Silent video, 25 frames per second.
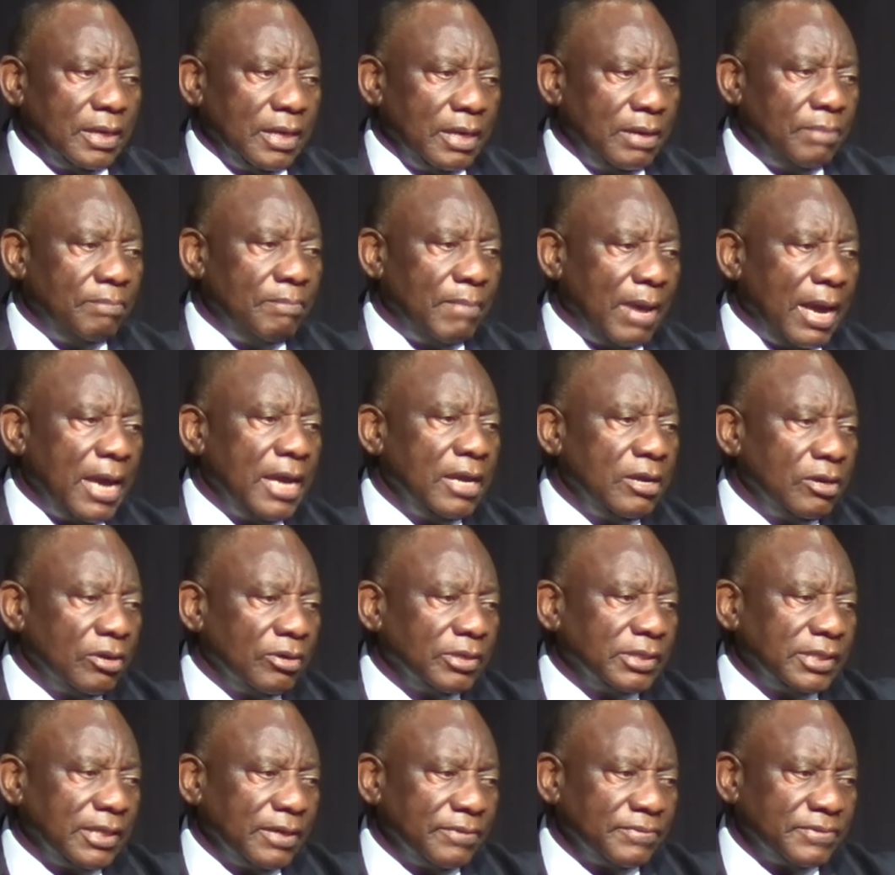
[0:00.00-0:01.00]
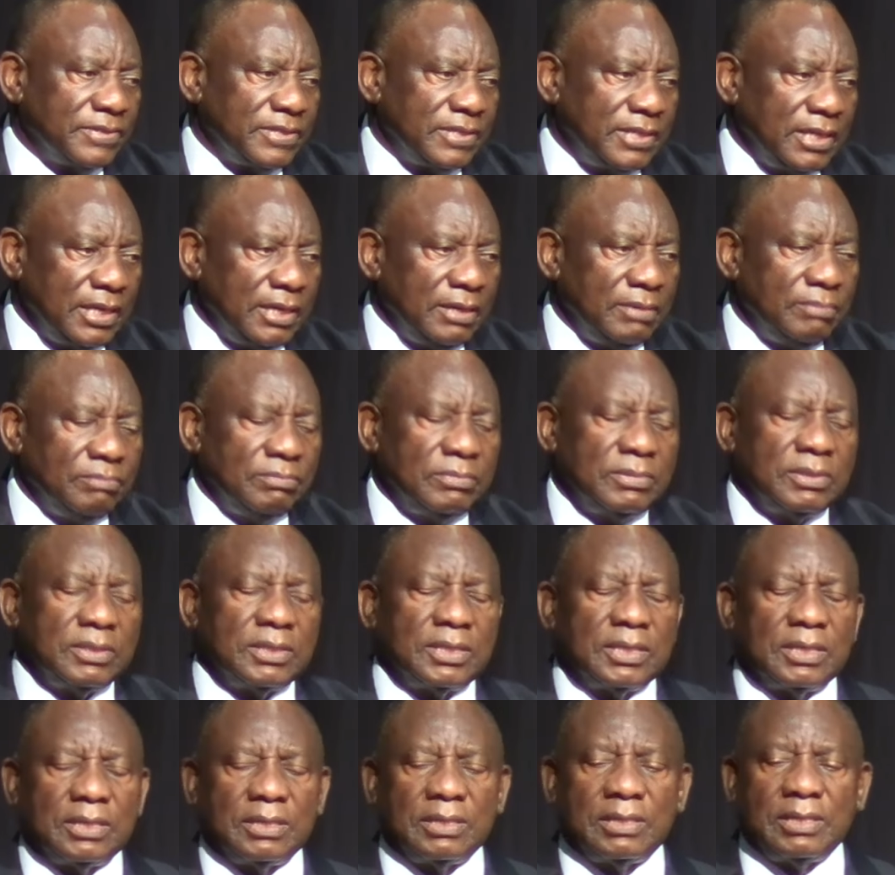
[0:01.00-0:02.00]
he may not have
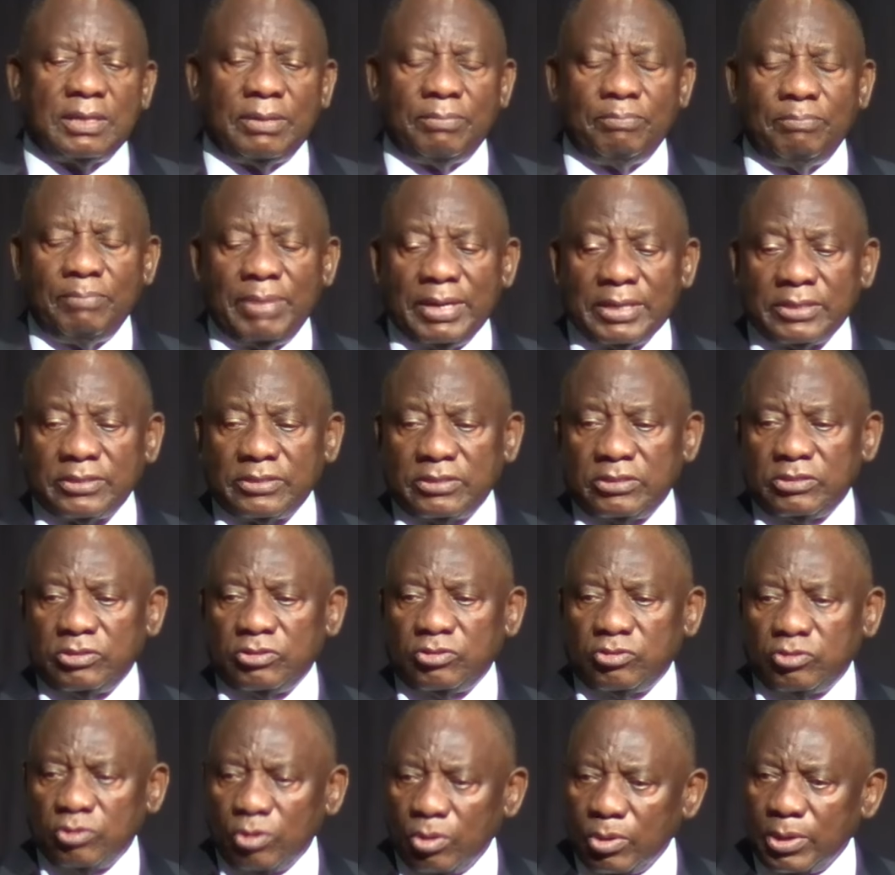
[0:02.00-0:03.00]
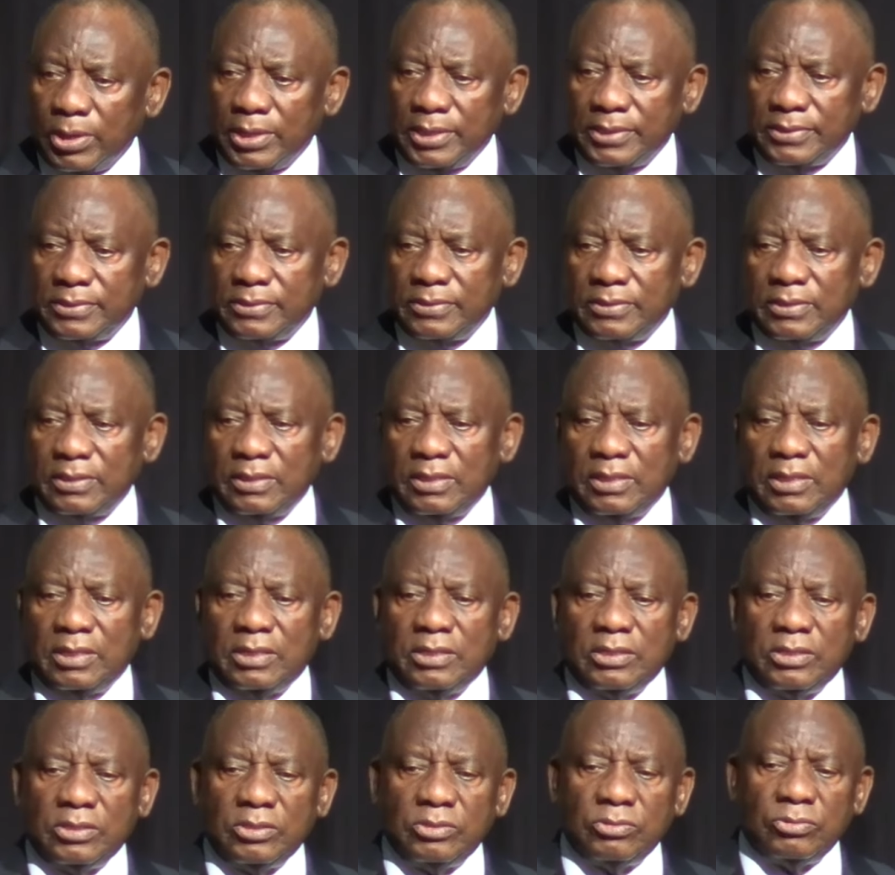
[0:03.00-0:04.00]
seemed the best choice
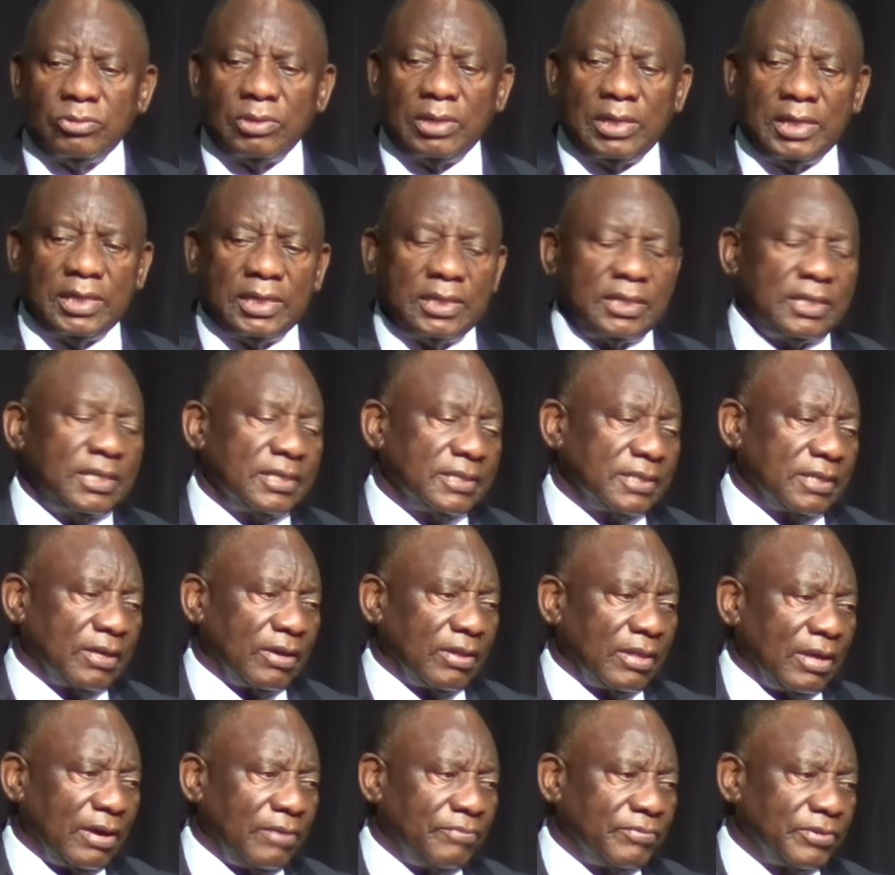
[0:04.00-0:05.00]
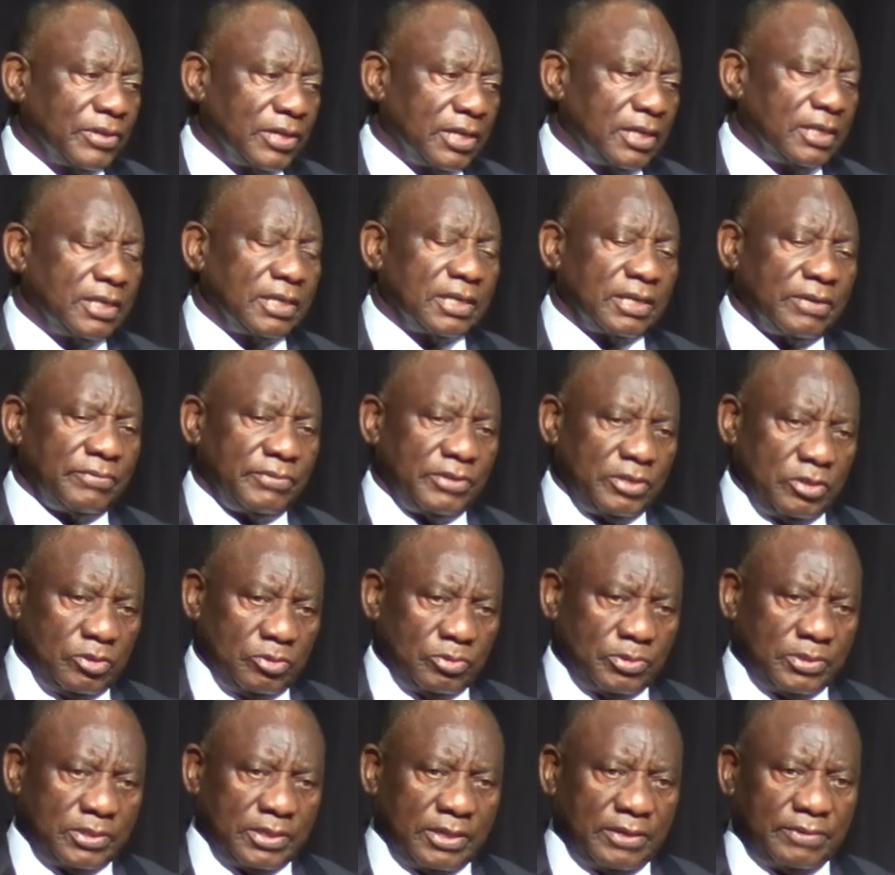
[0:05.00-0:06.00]
to lead the South African
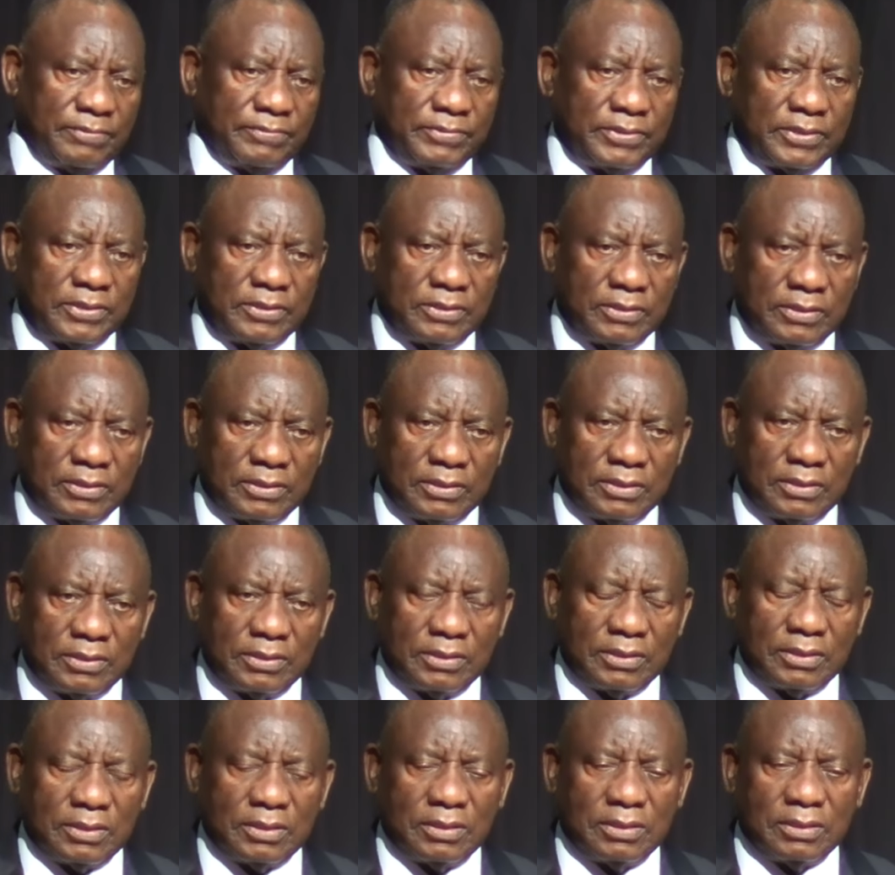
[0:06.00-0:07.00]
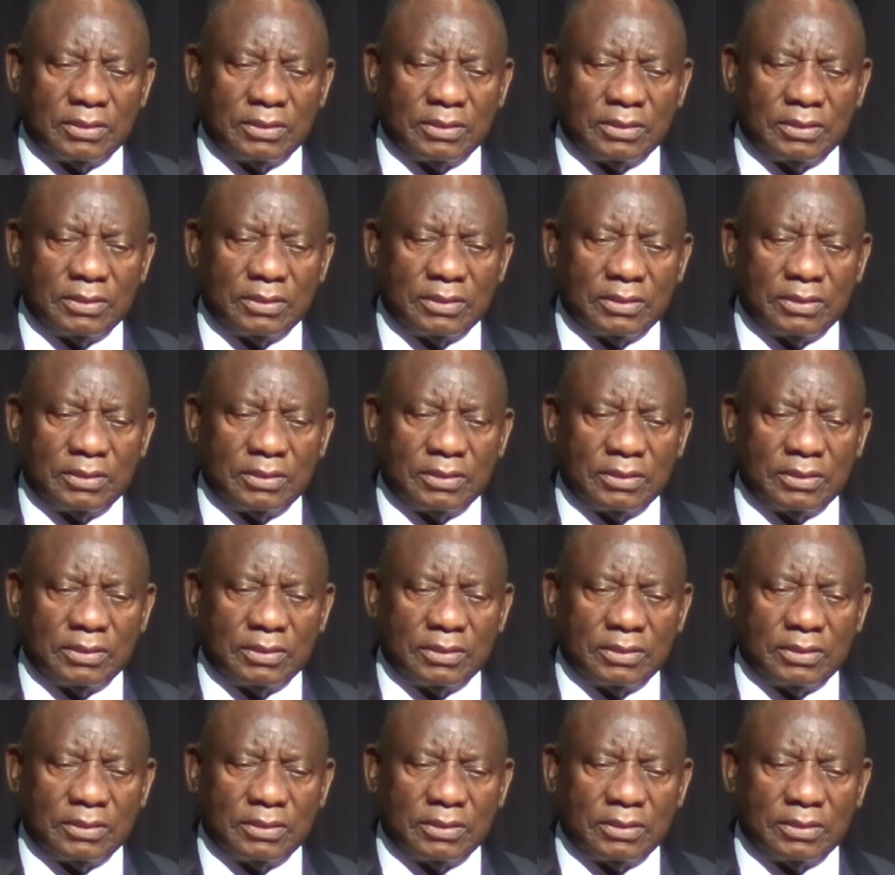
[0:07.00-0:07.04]
Revenue Service.